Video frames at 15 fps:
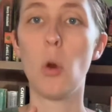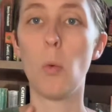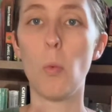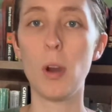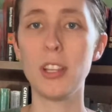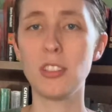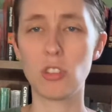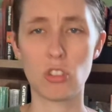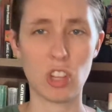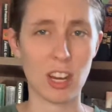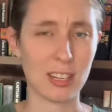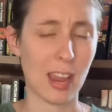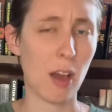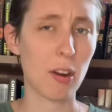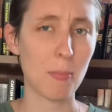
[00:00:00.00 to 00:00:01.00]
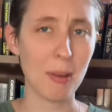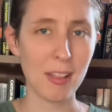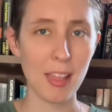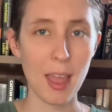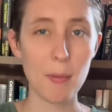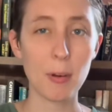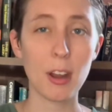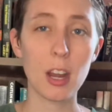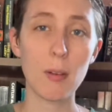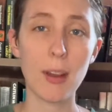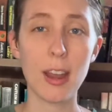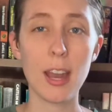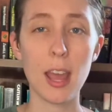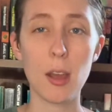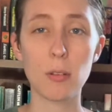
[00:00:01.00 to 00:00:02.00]
was checked out at my library
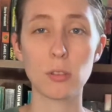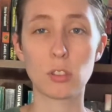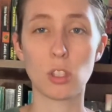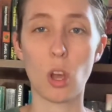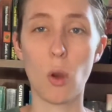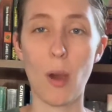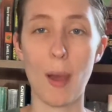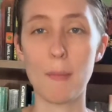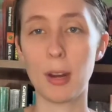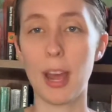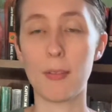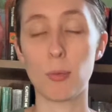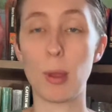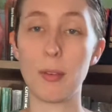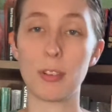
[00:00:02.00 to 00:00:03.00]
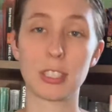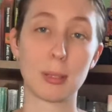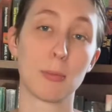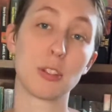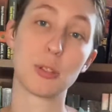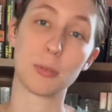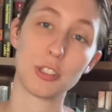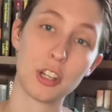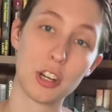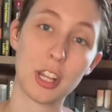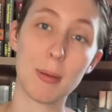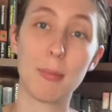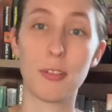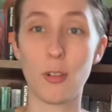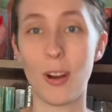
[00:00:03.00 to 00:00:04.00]
right now, so I'm gonna have to wait for someone to return
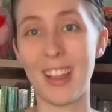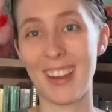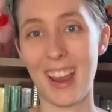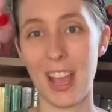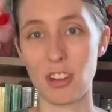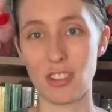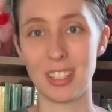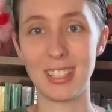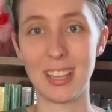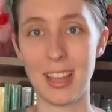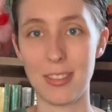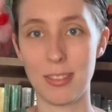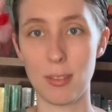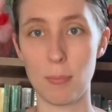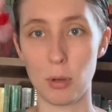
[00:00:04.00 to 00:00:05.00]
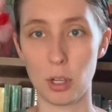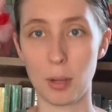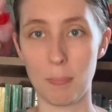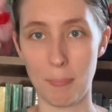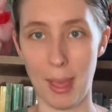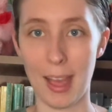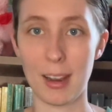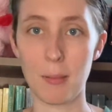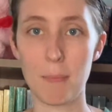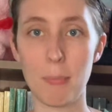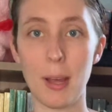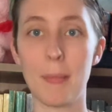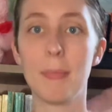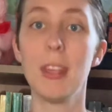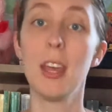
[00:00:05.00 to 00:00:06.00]
it before I can actually get the book back.
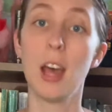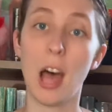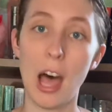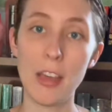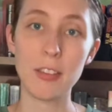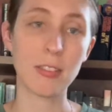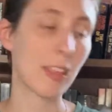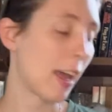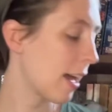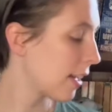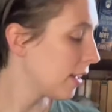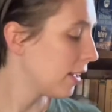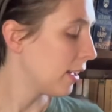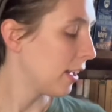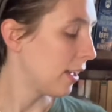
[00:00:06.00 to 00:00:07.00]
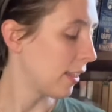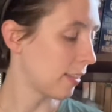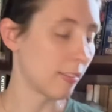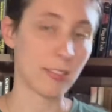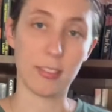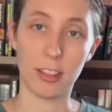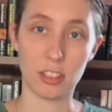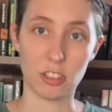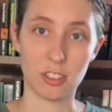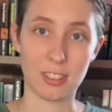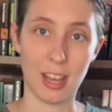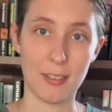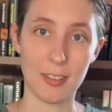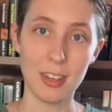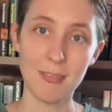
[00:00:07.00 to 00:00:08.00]
But other than that, let's just
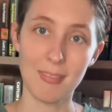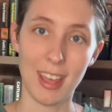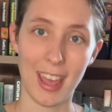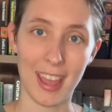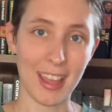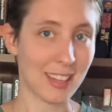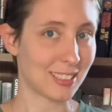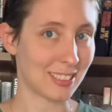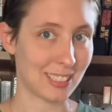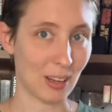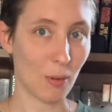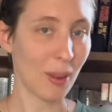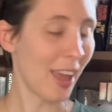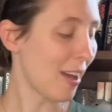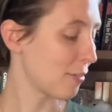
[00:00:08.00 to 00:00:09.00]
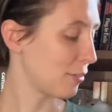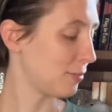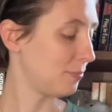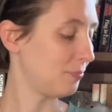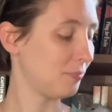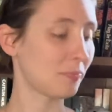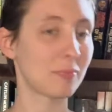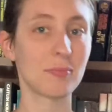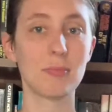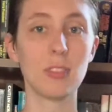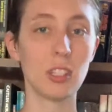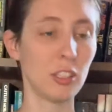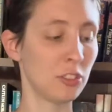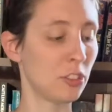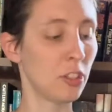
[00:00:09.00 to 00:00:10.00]
dive in and see what we have.
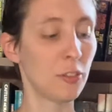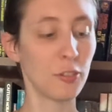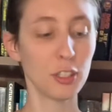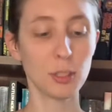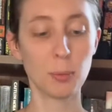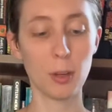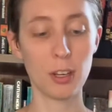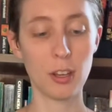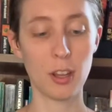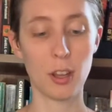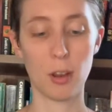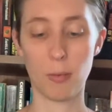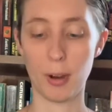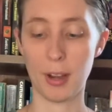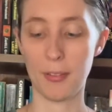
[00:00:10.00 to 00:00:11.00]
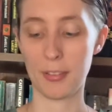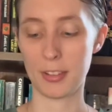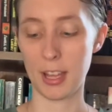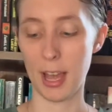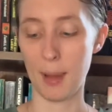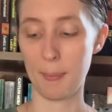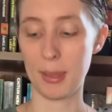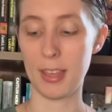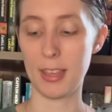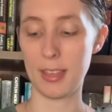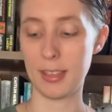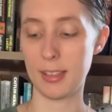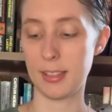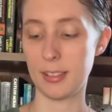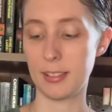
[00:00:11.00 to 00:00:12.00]
So the first one right off the top
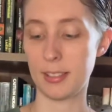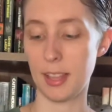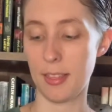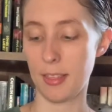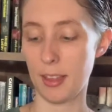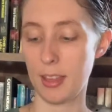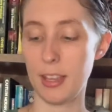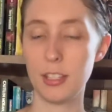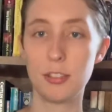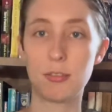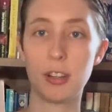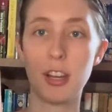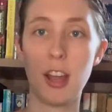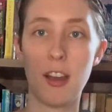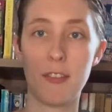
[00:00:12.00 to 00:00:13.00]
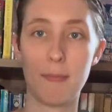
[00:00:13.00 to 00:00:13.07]
is The History of